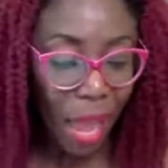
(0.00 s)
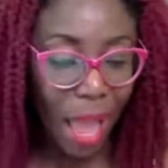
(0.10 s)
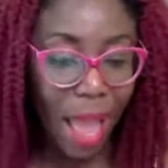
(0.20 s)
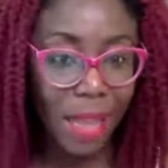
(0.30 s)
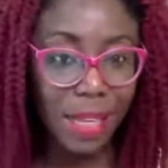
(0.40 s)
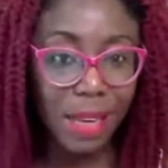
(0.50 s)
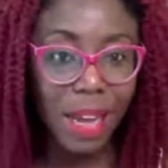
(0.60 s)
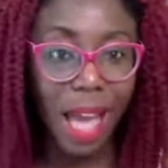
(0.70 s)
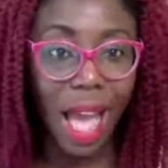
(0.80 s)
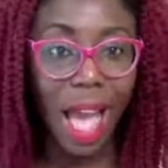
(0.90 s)
And
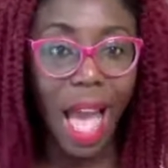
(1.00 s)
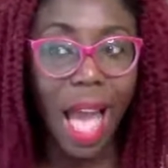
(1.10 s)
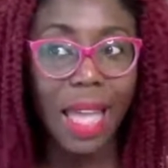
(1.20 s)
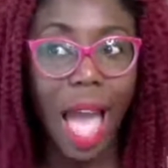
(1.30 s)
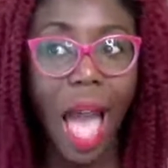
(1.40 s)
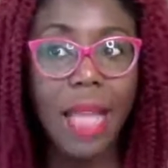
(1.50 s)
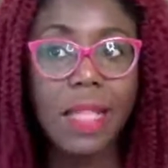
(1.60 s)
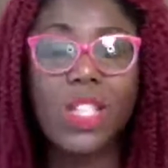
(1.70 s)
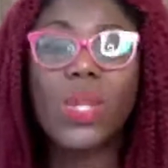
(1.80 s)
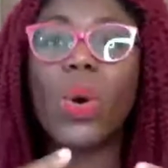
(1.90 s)
I
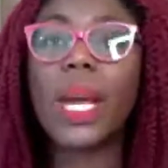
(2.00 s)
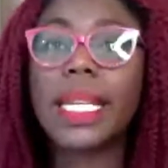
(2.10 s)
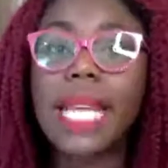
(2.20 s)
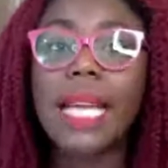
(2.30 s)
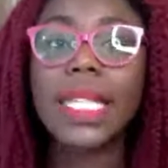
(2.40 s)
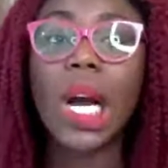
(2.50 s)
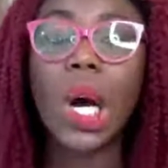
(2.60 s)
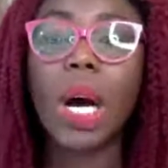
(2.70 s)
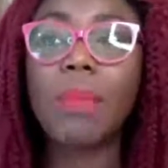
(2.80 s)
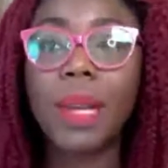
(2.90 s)
took it as a
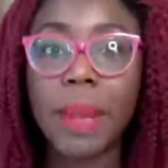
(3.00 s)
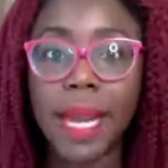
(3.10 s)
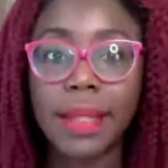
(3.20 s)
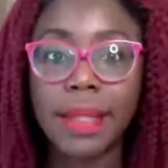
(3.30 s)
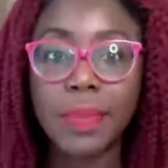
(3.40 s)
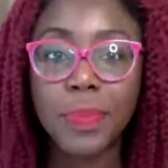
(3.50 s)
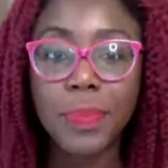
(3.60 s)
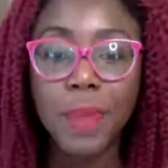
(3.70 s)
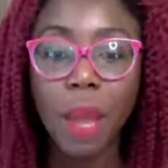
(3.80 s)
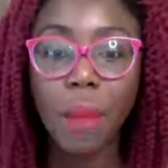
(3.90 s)
compliment,
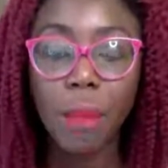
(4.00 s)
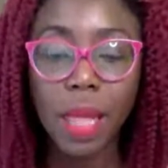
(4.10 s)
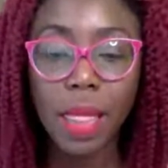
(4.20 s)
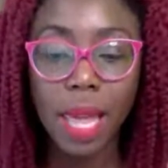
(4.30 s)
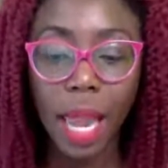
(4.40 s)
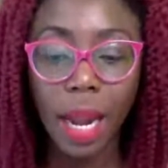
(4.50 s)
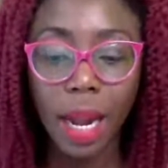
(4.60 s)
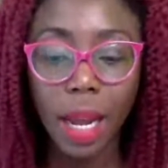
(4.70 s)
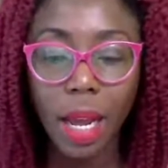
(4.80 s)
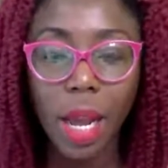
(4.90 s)
but
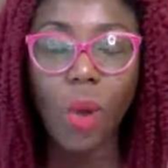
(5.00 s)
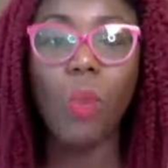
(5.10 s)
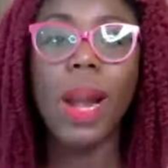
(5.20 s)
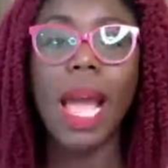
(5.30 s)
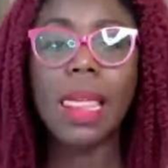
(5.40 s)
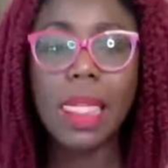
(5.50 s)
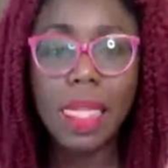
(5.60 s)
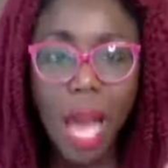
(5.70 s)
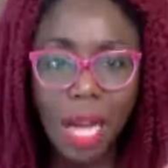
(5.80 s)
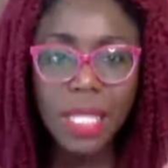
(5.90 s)
then when I
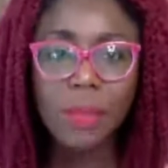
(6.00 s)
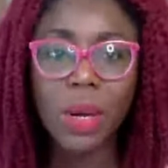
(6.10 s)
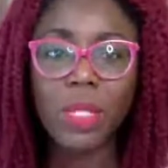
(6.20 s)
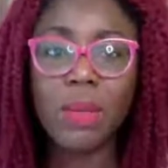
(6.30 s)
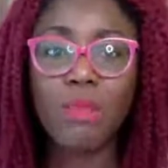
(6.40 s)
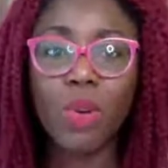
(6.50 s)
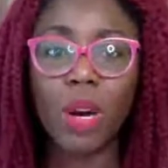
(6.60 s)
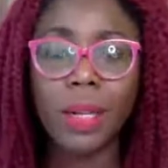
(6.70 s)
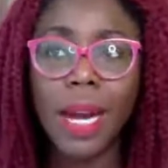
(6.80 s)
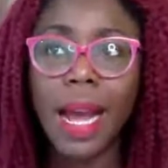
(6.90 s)
thought about it
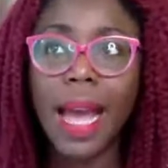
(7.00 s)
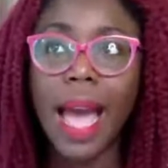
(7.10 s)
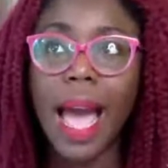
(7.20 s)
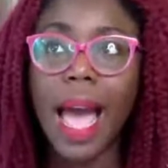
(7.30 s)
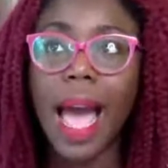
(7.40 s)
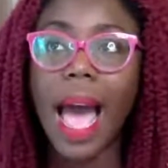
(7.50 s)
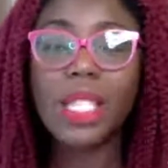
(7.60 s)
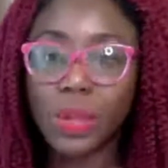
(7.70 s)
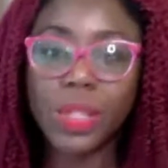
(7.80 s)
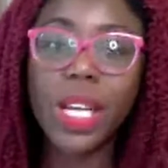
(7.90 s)
more, I
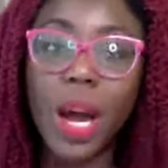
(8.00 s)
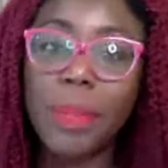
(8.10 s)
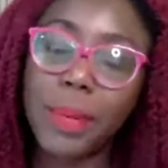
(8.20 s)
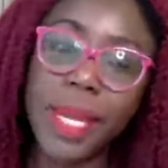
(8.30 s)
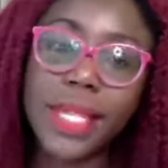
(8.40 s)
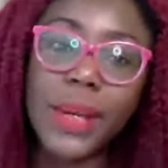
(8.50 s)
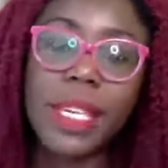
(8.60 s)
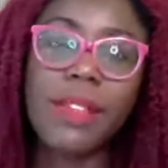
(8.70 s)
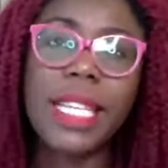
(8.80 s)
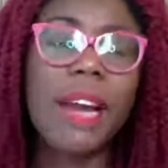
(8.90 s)
took the compliment out
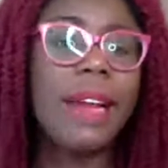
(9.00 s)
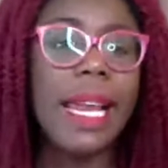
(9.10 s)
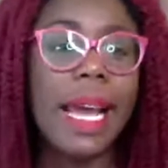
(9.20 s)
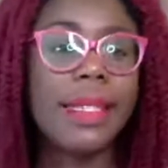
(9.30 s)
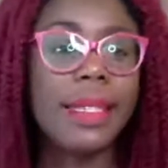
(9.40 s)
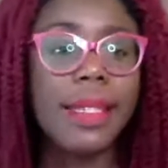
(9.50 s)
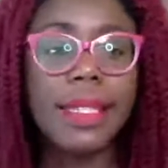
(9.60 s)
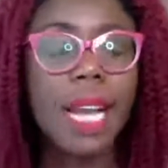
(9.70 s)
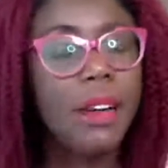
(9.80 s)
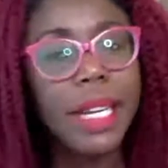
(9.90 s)
of it. I realized this is
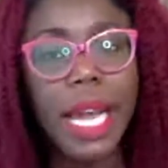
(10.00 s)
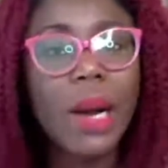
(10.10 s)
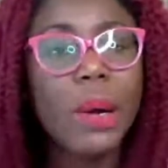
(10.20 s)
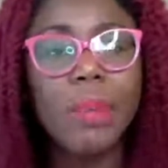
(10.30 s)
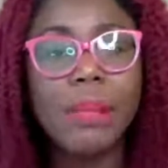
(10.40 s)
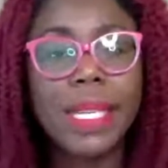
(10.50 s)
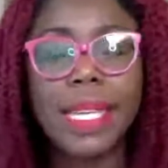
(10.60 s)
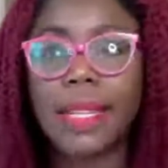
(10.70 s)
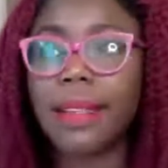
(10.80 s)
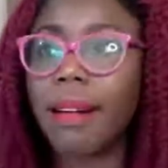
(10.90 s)
not really a compliment
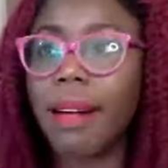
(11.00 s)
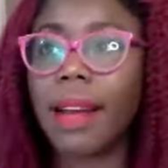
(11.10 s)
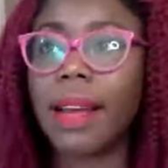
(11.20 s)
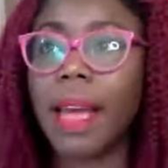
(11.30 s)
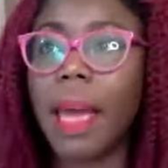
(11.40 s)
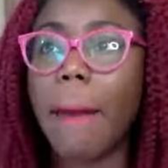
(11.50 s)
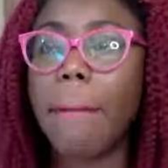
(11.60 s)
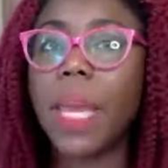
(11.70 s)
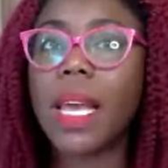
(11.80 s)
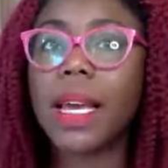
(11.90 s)
at all,
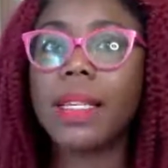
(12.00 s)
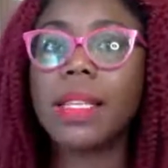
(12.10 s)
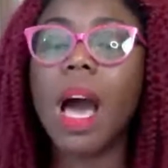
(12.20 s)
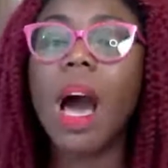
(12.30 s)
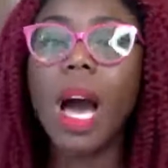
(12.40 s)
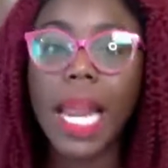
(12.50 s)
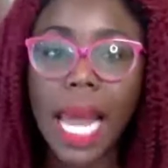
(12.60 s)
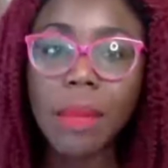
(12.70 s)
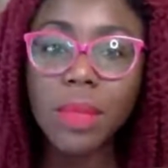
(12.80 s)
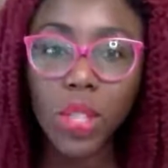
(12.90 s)
because all
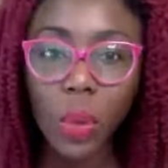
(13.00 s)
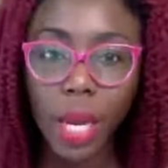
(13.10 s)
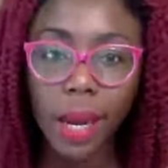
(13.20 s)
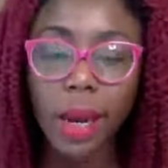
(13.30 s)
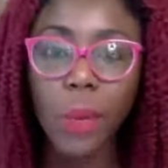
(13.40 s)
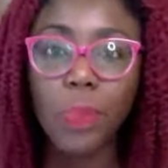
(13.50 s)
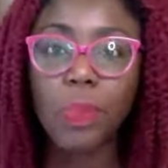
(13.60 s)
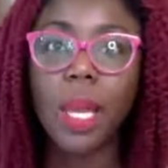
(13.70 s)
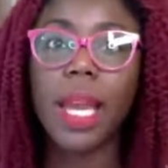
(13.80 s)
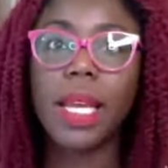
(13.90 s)
I'm doing
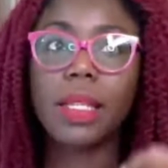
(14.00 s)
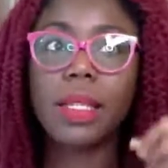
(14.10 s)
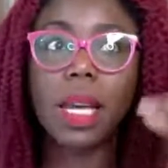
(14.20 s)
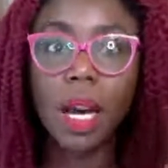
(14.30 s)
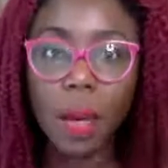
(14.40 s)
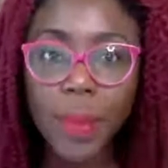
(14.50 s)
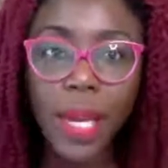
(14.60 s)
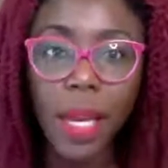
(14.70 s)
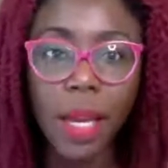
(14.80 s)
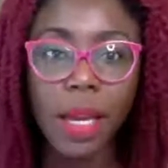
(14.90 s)
is
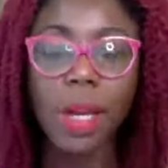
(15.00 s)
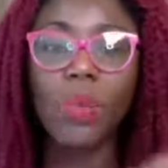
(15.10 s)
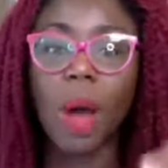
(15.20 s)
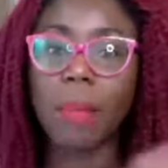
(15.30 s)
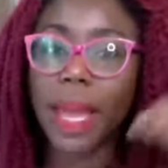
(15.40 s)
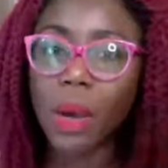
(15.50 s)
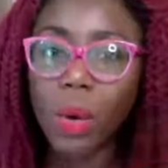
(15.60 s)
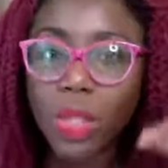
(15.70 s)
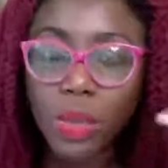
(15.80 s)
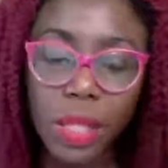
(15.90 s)
copying what my
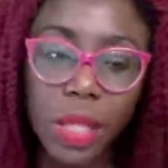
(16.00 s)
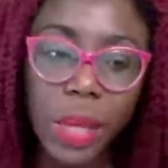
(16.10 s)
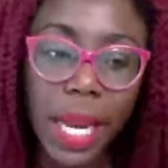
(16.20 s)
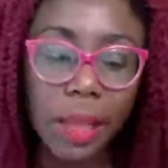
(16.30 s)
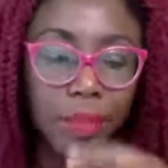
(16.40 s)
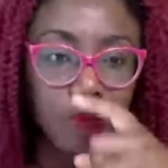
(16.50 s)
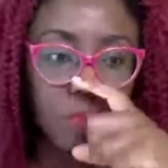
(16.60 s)
coach was doing.